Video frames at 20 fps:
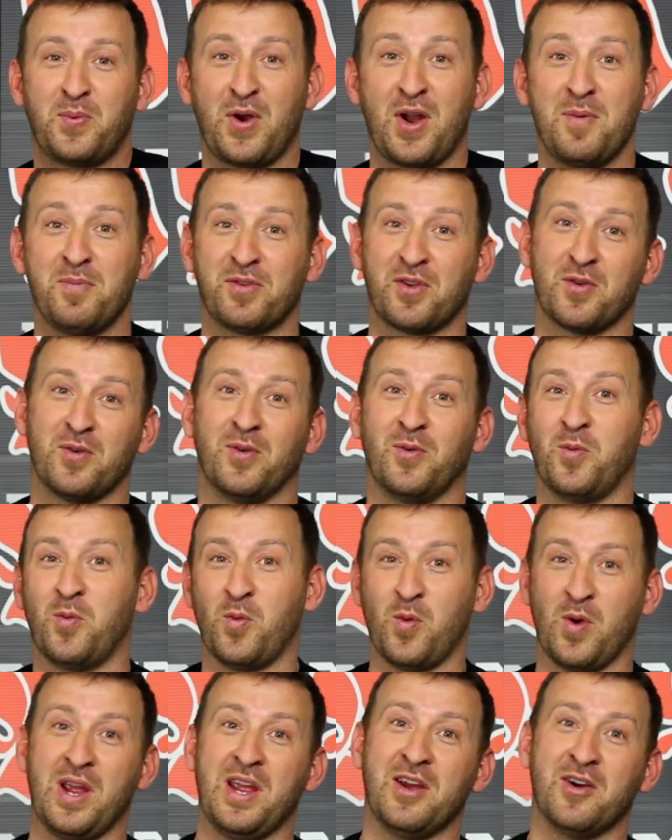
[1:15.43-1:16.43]
Brom's
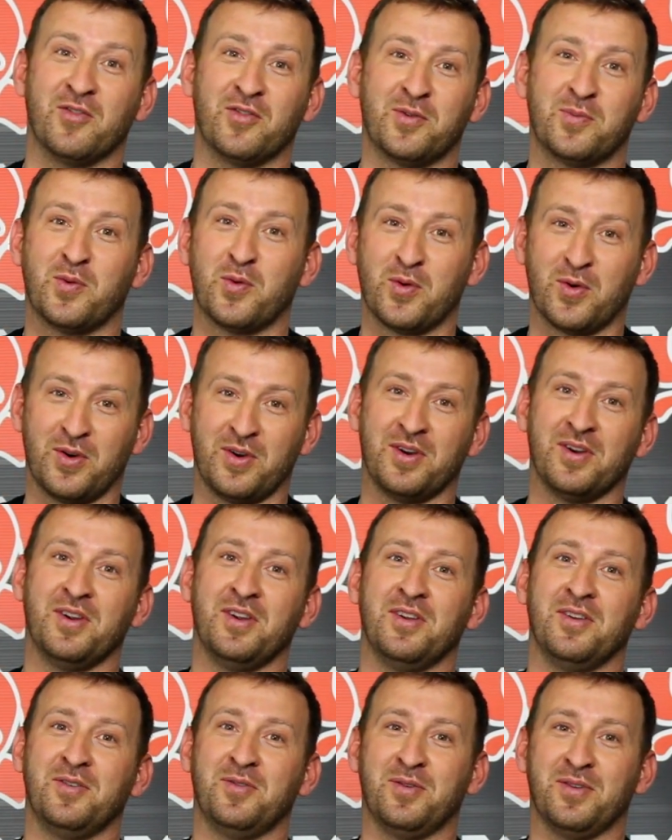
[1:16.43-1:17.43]
going way overboard
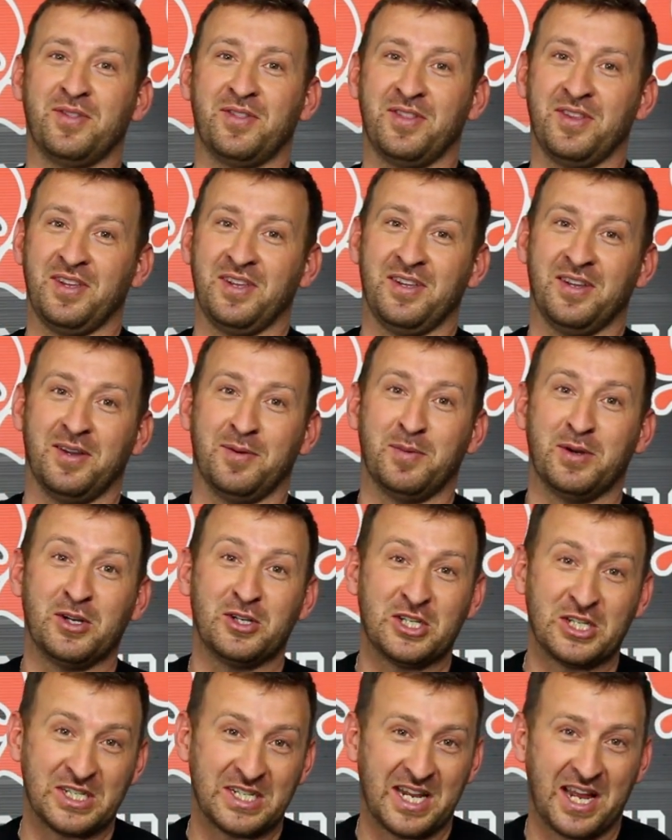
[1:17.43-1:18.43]
with the
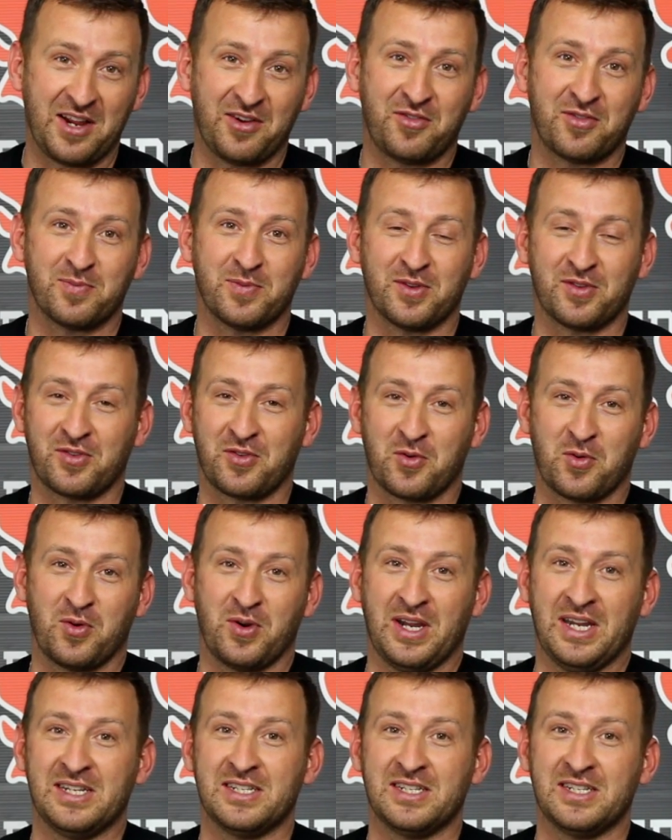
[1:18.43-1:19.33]
merchandise from the store.